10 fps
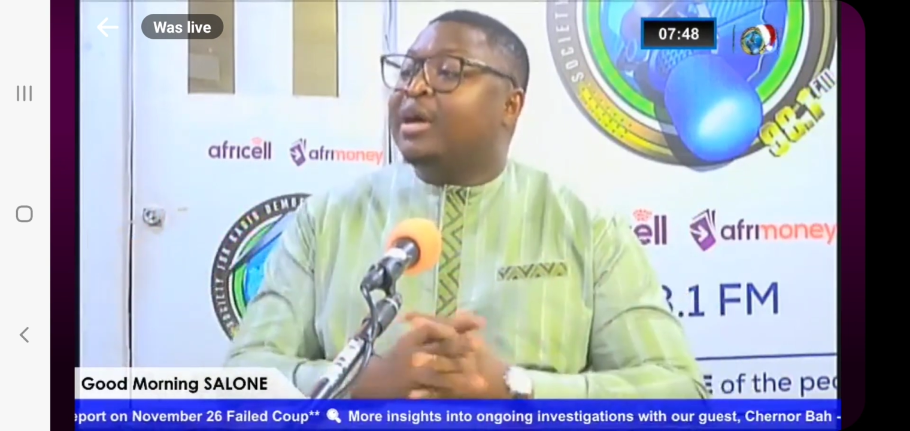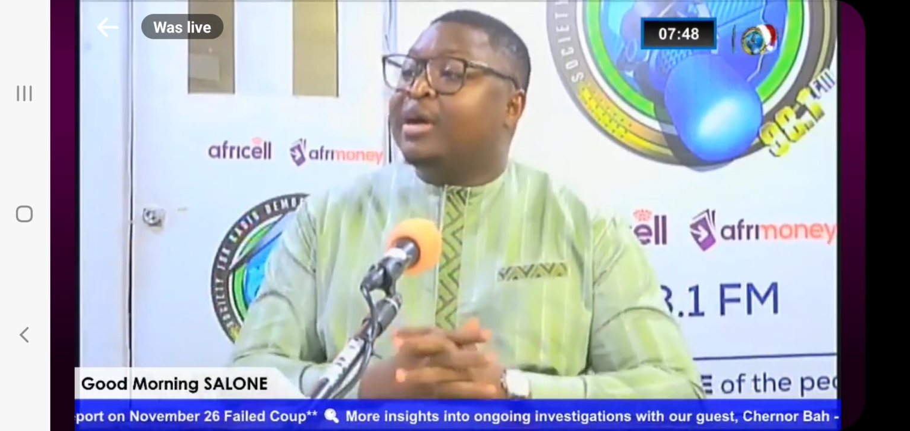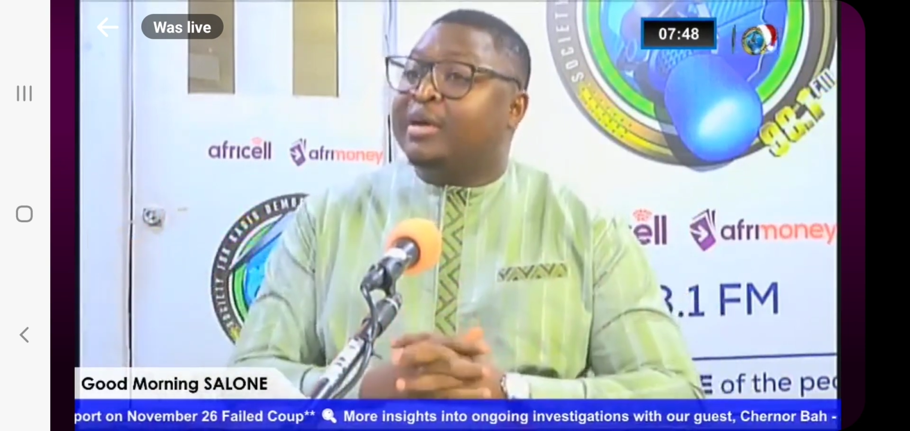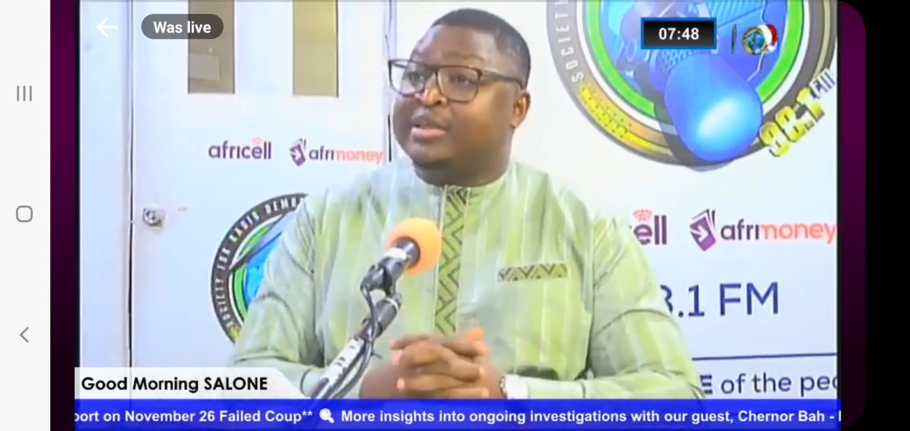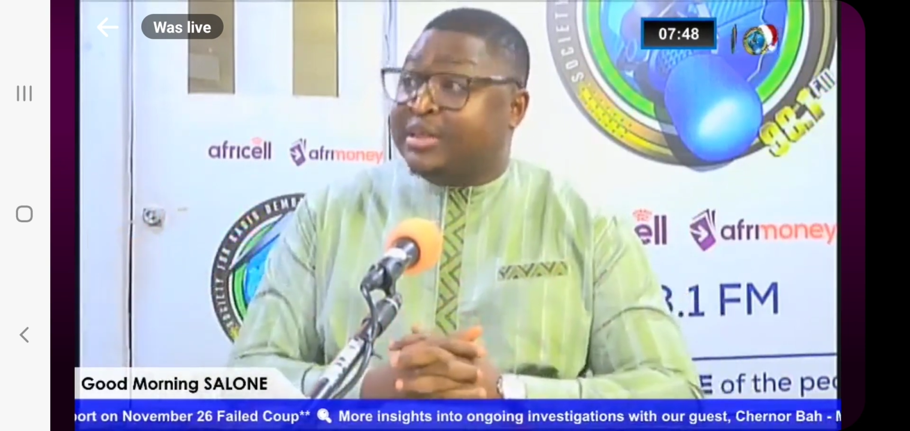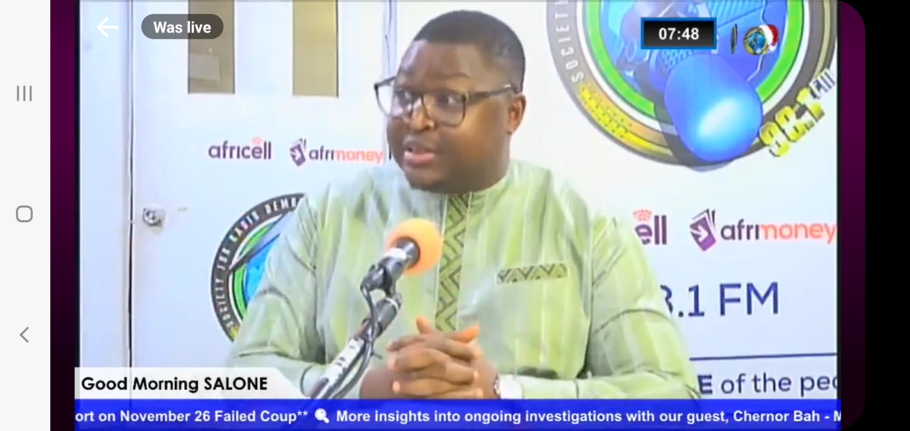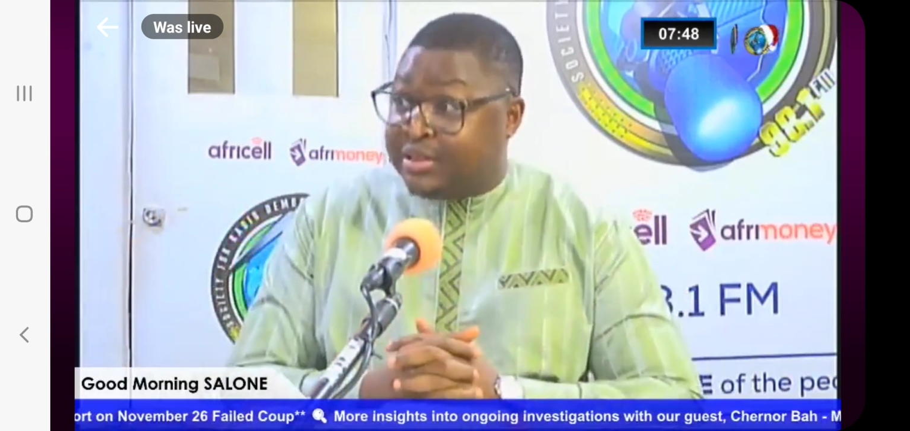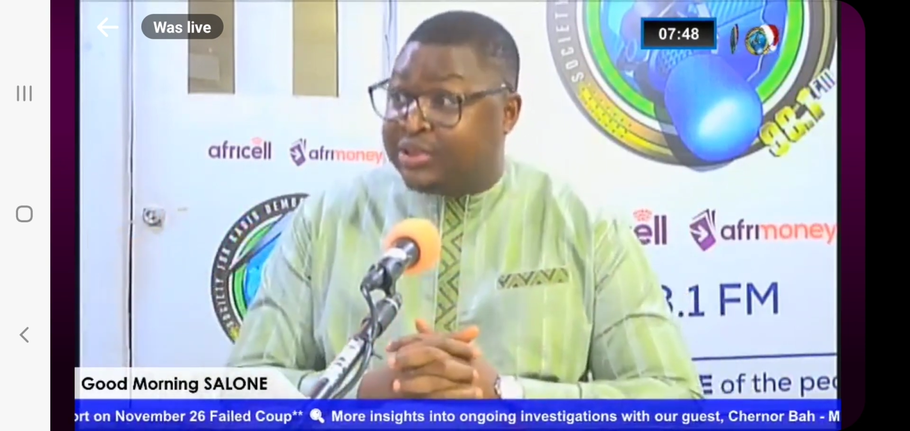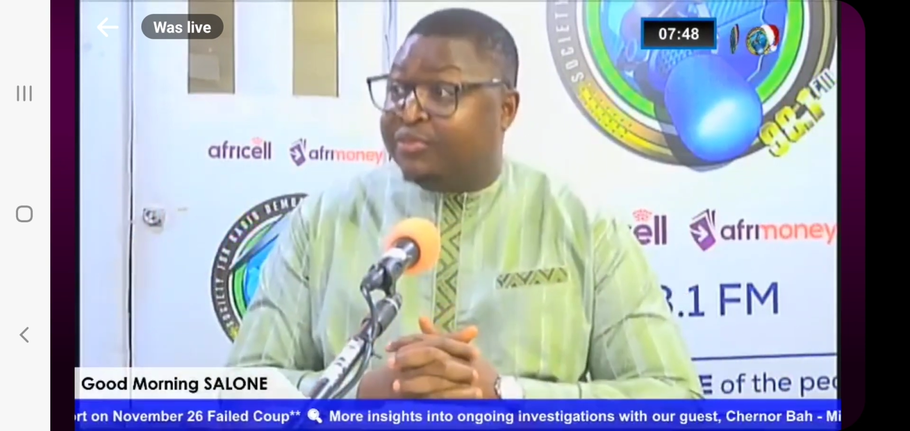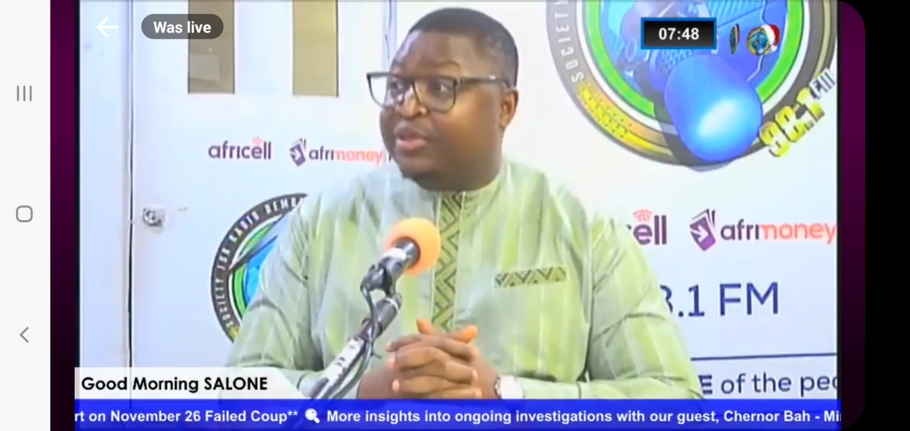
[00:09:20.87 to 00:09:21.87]
cities
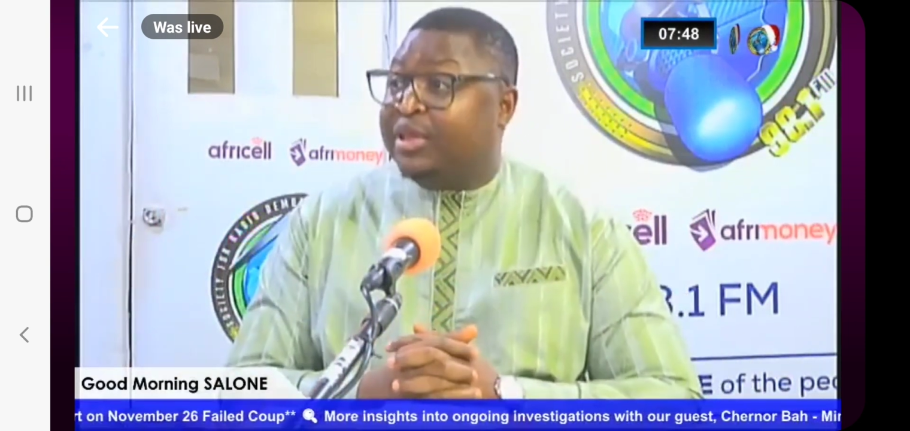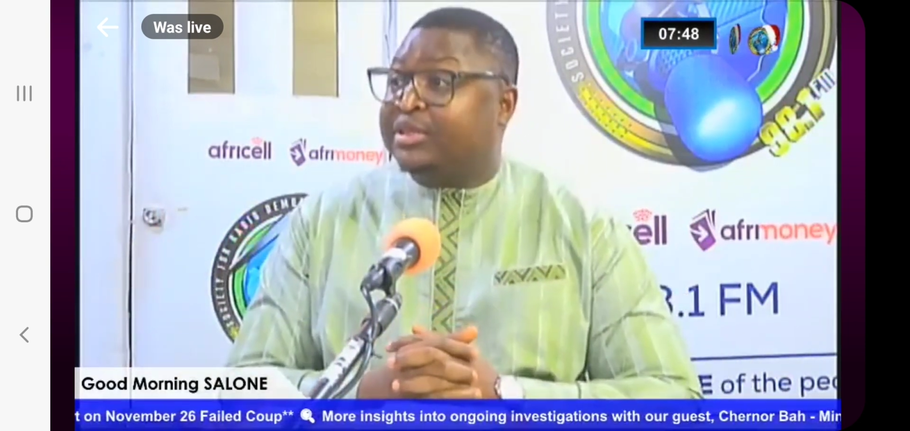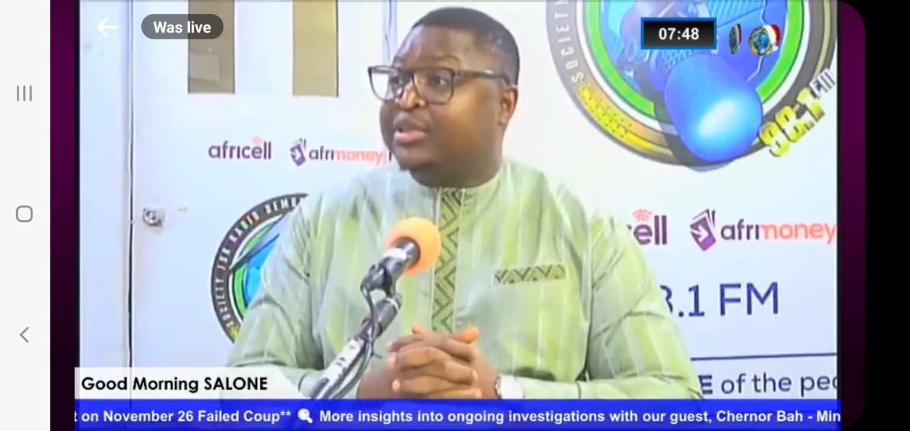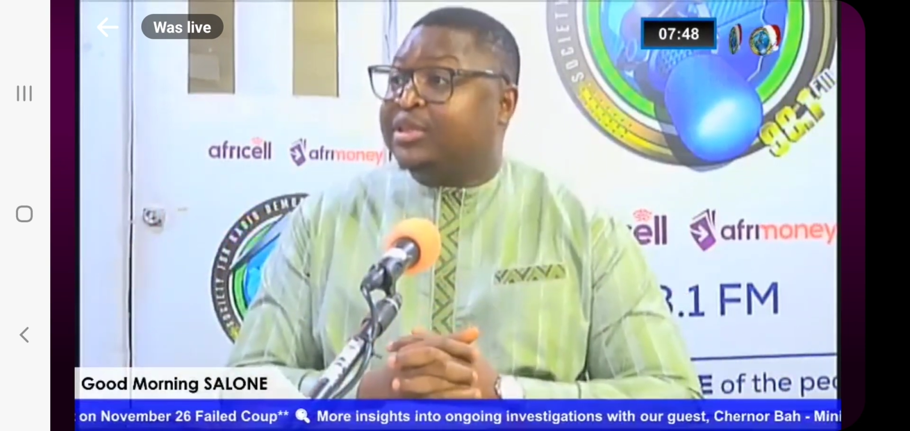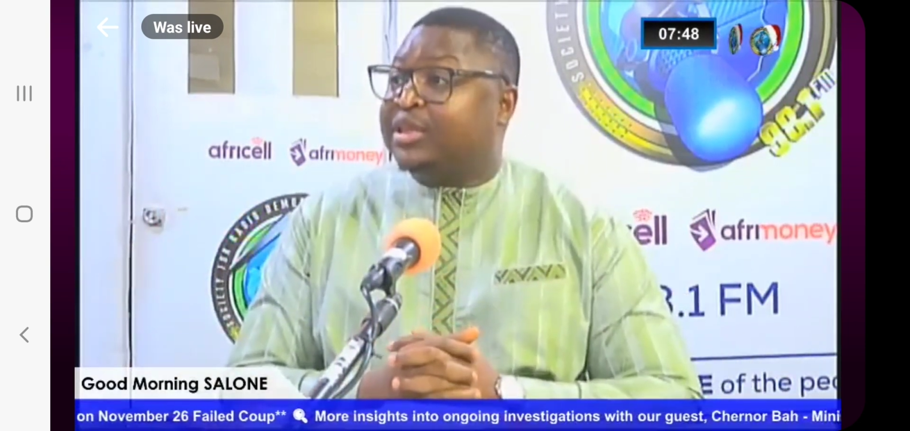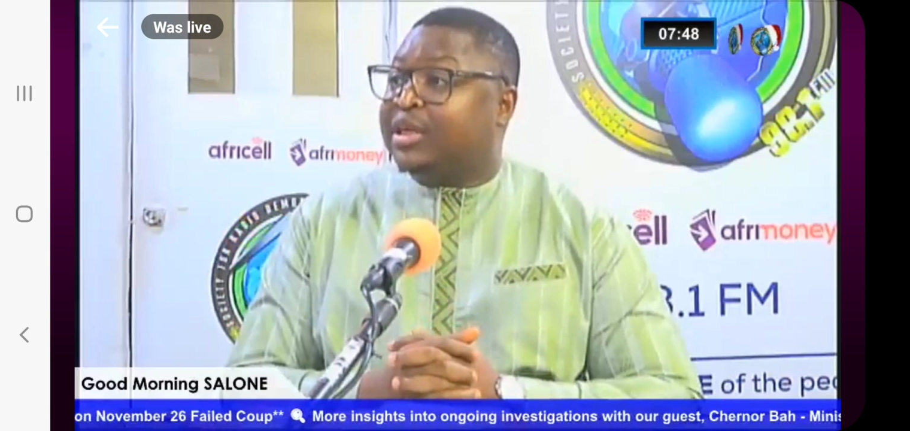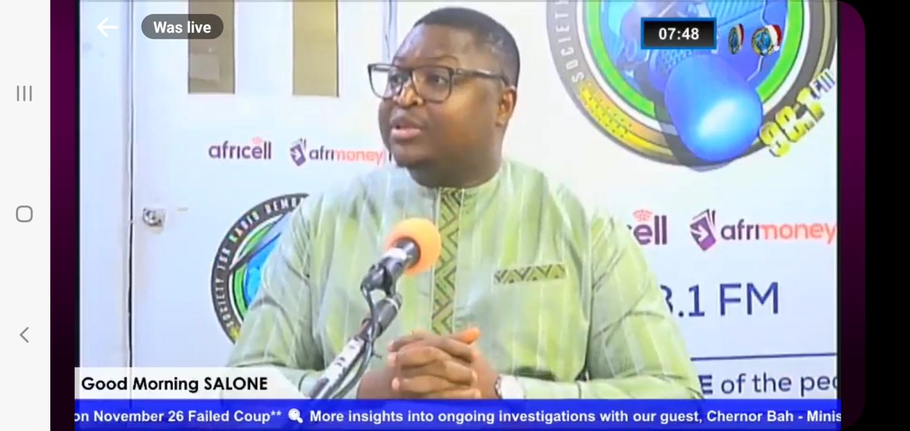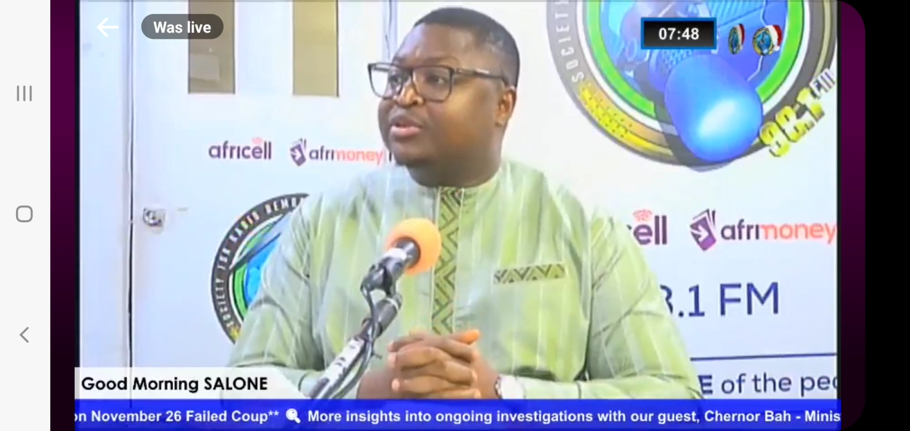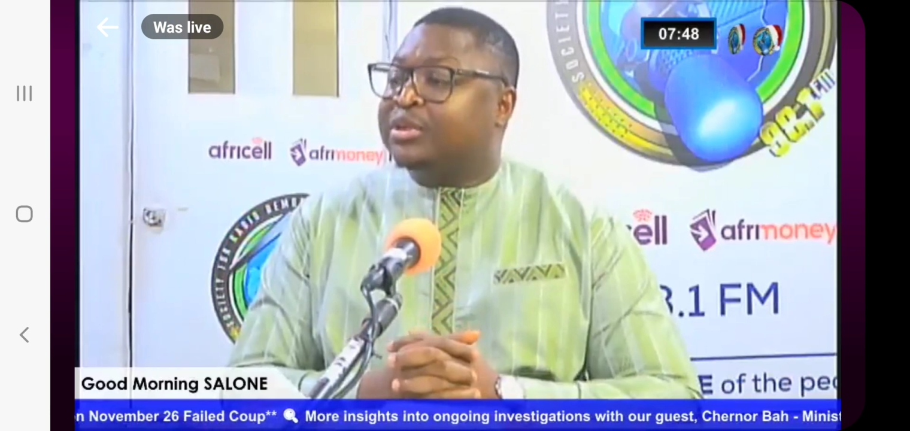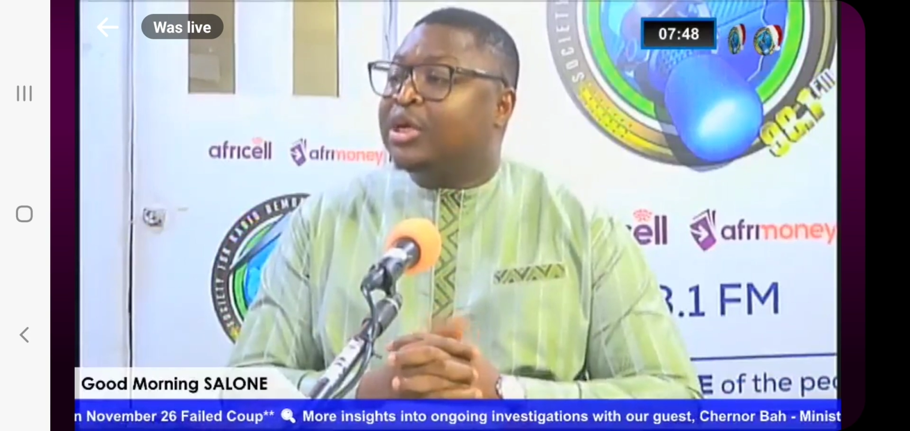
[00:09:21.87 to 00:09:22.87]
of the existing country.